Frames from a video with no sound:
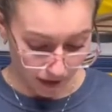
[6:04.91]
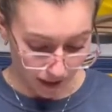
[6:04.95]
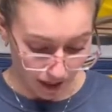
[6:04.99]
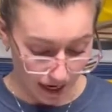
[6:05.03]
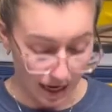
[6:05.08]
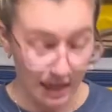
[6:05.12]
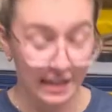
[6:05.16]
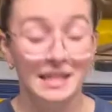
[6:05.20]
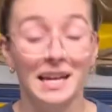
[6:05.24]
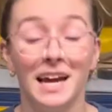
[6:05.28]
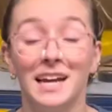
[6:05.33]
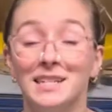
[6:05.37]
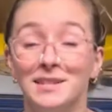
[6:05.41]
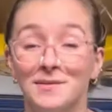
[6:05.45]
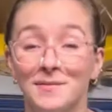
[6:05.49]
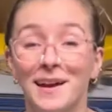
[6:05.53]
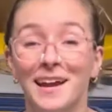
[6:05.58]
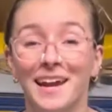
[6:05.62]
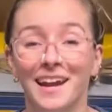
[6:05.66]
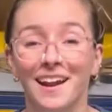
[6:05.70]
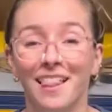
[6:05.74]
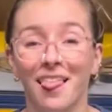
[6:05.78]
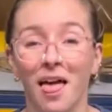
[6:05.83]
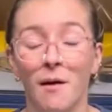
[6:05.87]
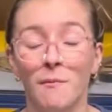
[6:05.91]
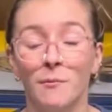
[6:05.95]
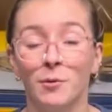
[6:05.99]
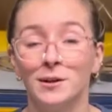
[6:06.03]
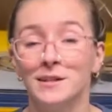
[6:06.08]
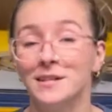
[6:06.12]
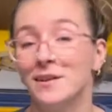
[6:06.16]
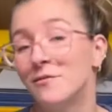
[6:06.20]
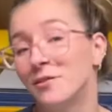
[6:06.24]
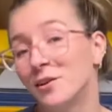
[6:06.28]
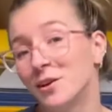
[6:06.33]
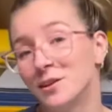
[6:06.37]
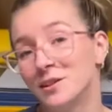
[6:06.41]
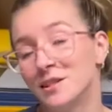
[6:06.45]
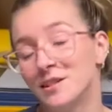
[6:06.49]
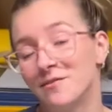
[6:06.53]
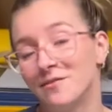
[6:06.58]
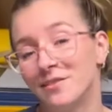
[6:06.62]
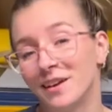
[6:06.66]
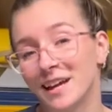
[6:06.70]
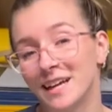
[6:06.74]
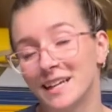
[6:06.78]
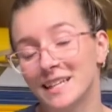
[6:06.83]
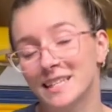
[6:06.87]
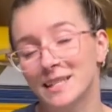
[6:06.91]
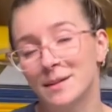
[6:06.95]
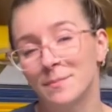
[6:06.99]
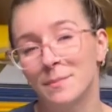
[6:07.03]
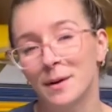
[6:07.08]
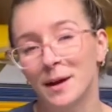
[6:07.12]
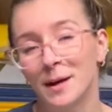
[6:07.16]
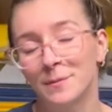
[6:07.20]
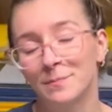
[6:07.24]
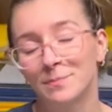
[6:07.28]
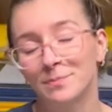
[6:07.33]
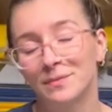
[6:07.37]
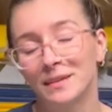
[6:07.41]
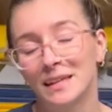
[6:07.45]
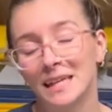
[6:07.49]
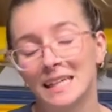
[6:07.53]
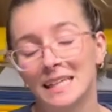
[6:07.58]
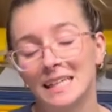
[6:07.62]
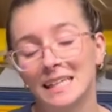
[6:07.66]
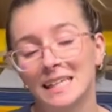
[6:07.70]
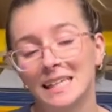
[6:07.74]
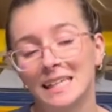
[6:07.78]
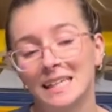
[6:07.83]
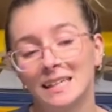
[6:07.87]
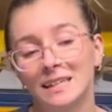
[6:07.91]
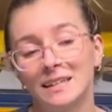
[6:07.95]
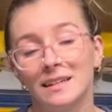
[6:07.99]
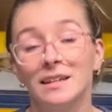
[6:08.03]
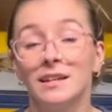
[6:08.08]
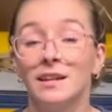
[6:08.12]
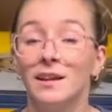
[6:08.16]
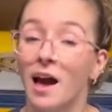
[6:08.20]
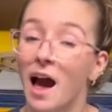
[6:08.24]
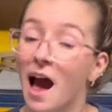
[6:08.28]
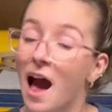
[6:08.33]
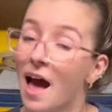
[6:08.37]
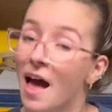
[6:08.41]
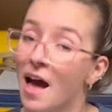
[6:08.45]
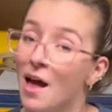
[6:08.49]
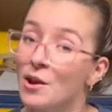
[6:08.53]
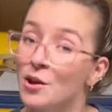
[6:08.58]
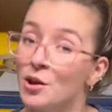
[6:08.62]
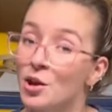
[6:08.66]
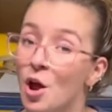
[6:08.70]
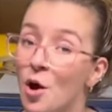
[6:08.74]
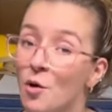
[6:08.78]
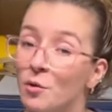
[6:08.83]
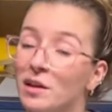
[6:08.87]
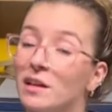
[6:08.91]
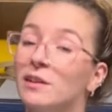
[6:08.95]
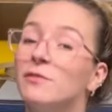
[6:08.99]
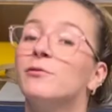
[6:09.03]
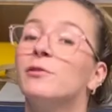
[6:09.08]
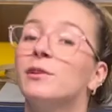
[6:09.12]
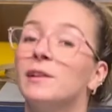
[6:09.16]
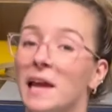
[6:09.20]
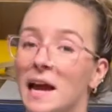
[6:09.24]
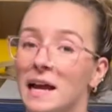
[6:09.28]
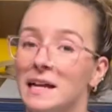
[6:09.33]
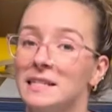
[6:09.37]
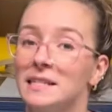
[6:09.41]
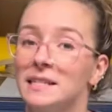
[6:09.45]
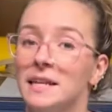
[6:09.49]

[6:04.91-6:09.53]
it does make it a lot more difficult to fix, but noted for next